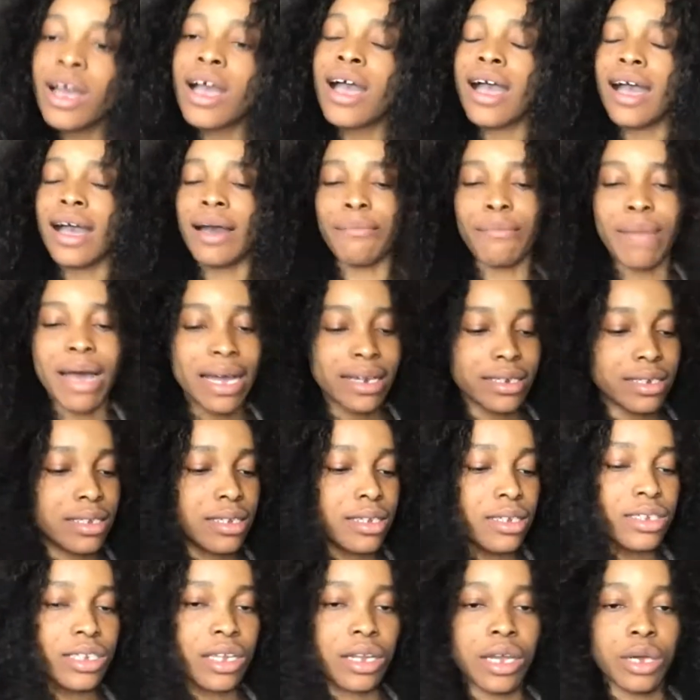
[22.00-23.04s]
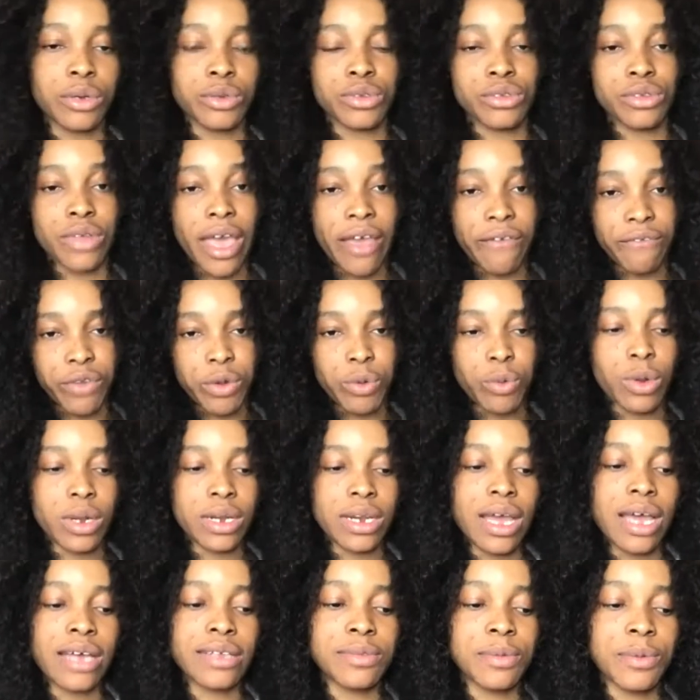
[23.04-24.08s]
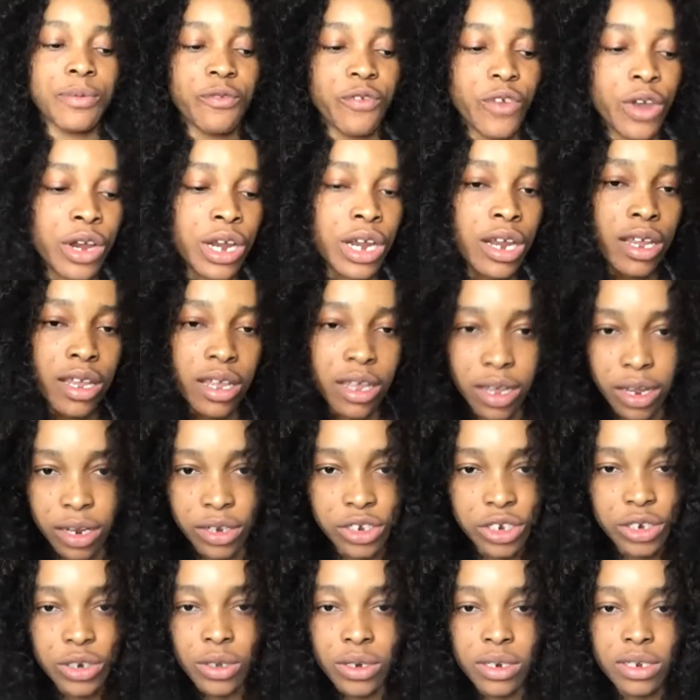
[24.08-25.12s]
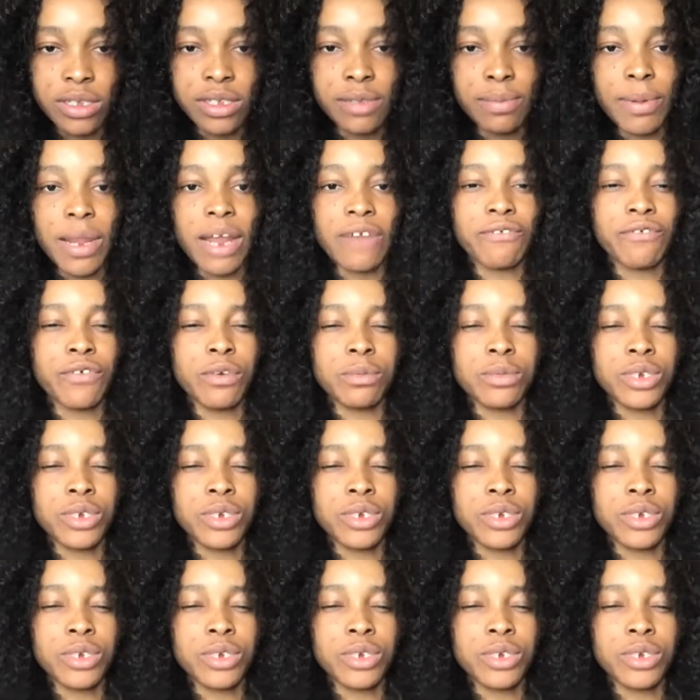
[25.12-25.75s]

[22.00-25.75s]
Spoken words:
Amadi, shout out to everyone that has been very engaging on this platform.